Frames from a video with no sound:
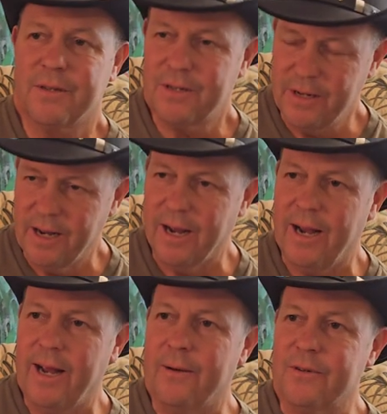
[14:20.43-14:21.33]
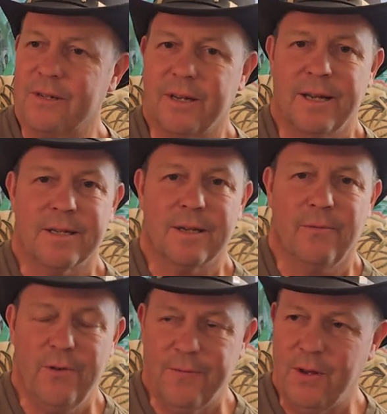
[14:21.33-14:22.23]
The C I A was against him.
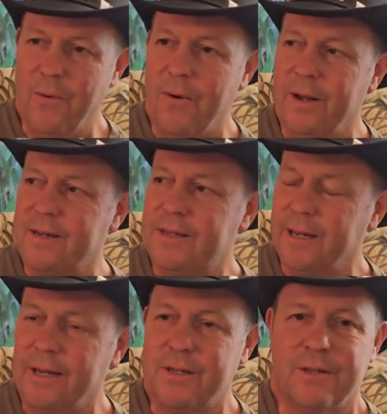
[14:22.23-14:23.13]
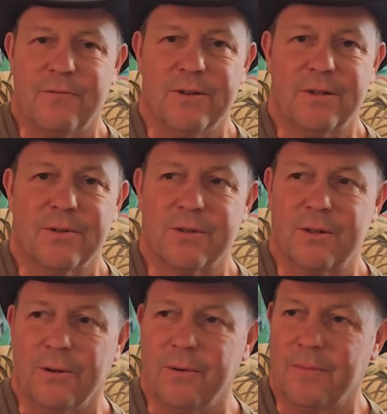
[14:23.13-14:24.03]
fifty-one intelligence officials
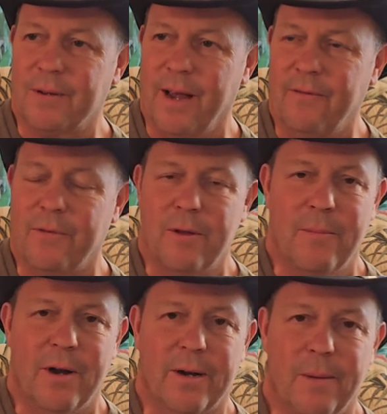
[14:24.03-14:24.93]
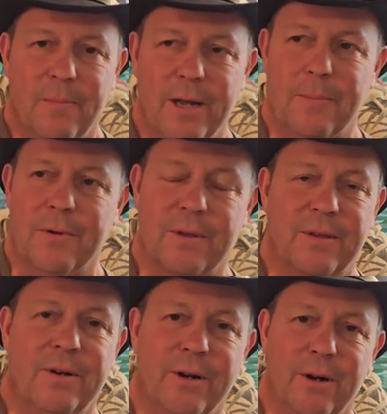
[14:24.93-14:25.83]
told every, the American people that
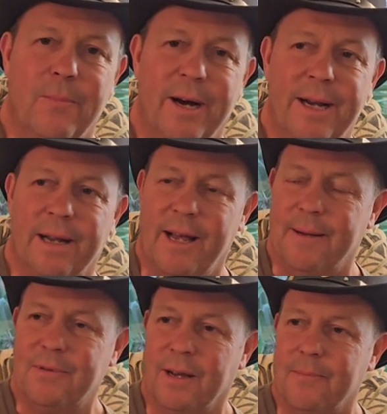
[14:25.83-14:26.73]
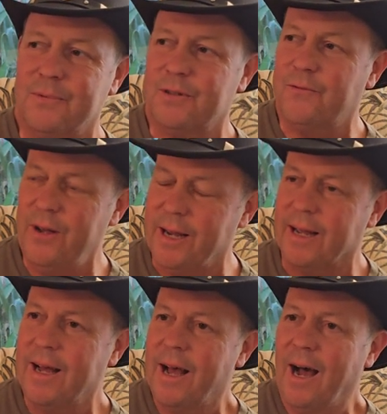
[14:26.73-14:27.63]
the Hunter Biden laptop was fake.